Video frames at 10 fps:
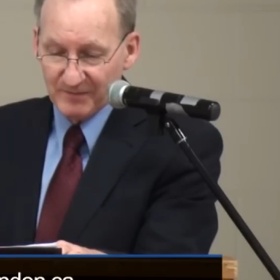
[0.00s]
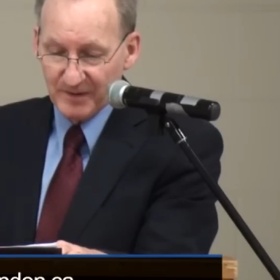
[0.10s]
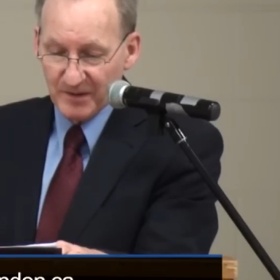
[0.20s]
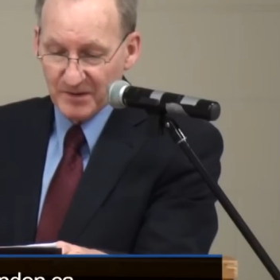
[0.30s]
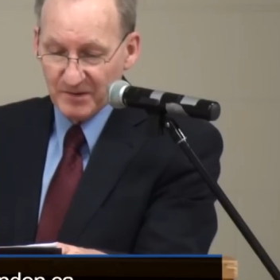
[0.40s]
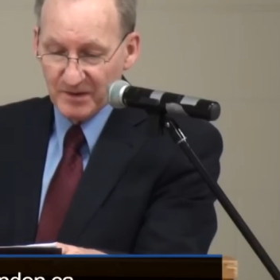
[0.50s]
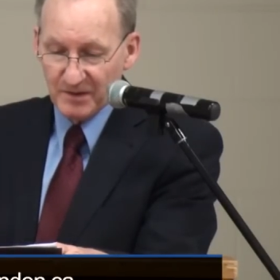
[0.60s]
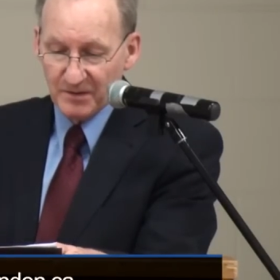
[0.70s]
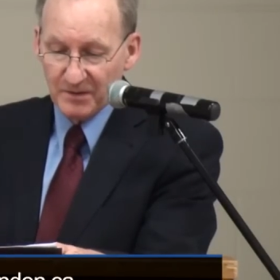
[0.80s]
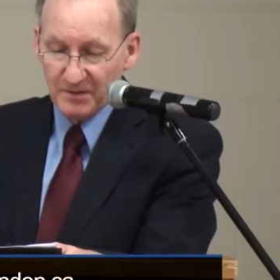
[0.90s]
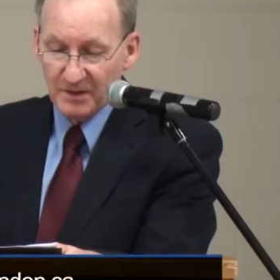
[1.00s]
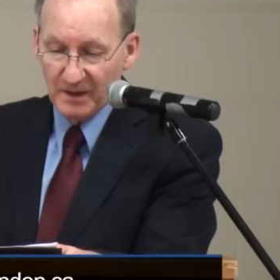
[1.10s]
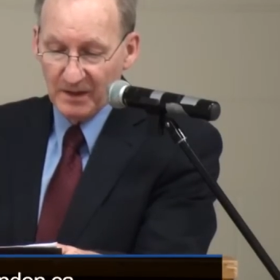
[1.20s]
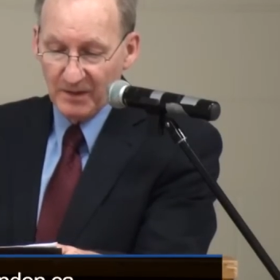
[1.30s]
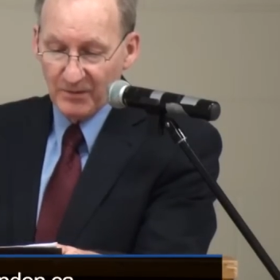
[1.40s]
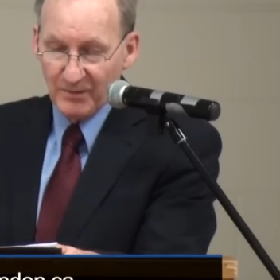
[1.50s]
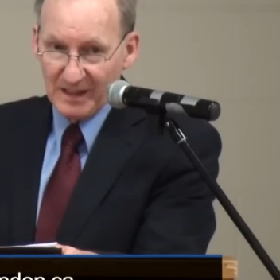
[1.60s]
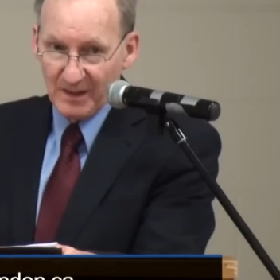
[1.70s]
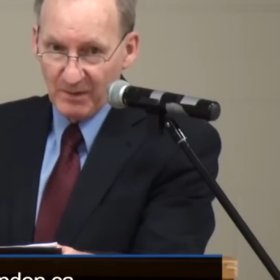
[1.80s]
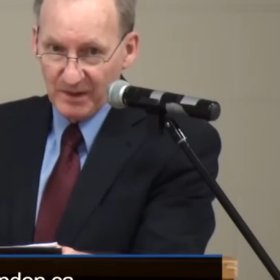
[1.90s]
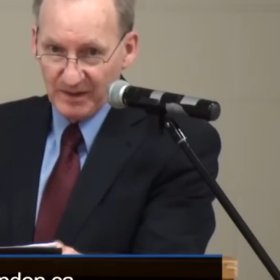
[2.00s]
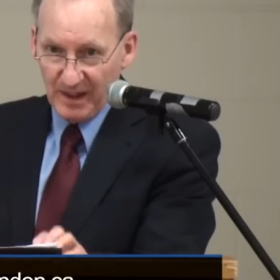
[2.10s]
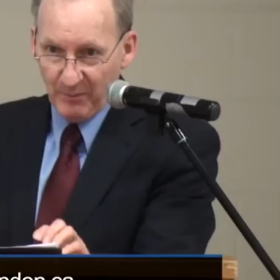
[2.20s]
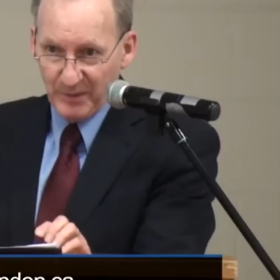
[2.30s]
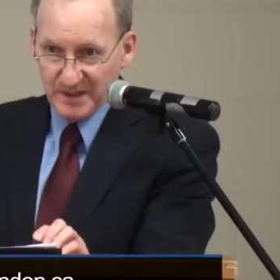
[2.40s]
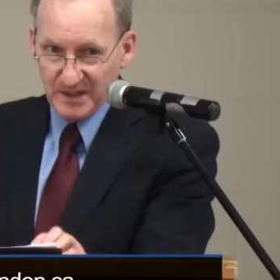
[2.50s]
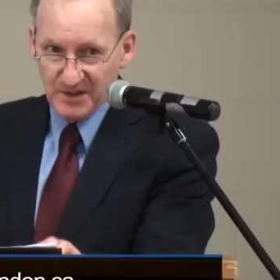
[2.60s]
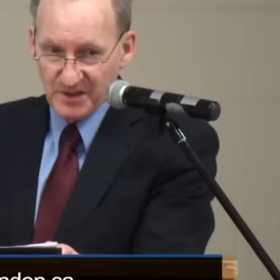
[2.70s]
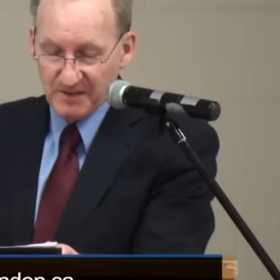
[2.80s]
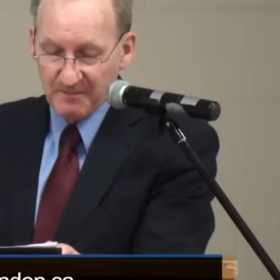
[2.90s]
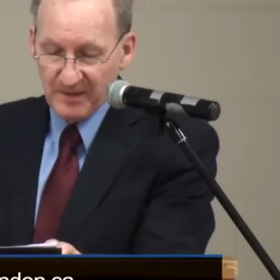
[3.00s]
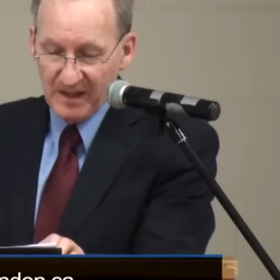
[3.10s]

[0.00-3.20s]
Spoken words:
for those of you who really want that precision.